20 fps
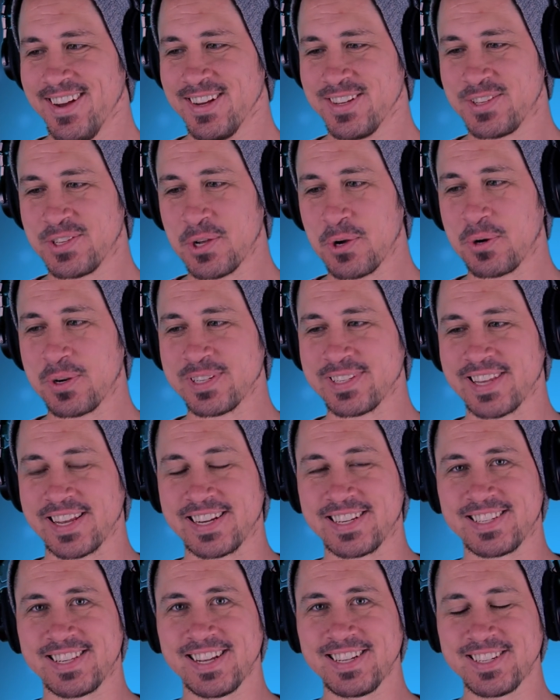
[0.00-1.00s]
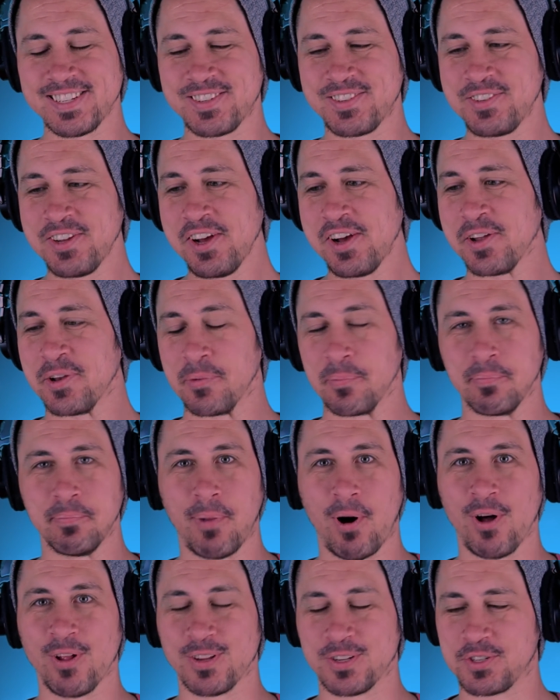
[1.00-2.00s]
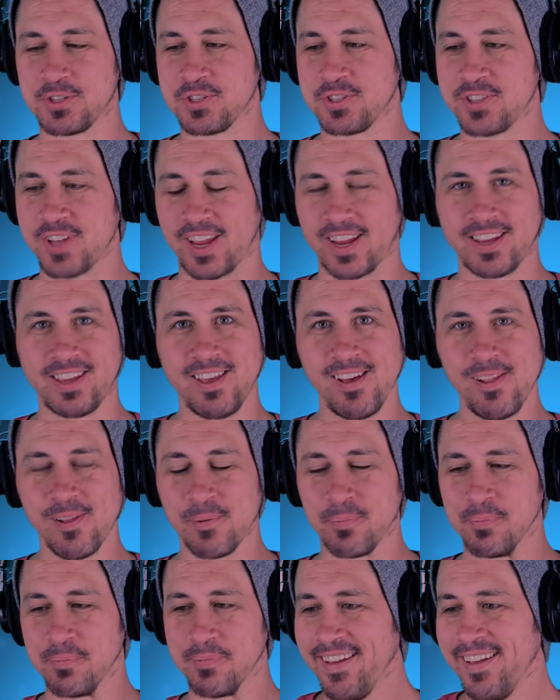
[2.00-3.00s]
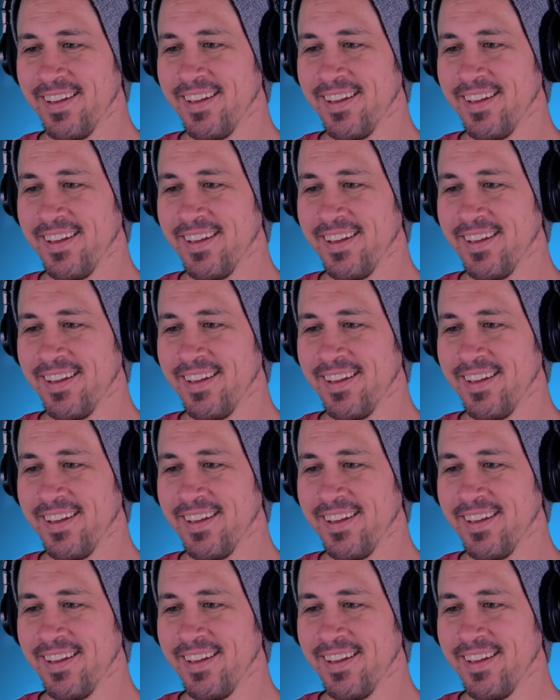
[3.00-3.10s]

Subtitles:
Ahsoka's like, set to stun. Maul is just like, kill him.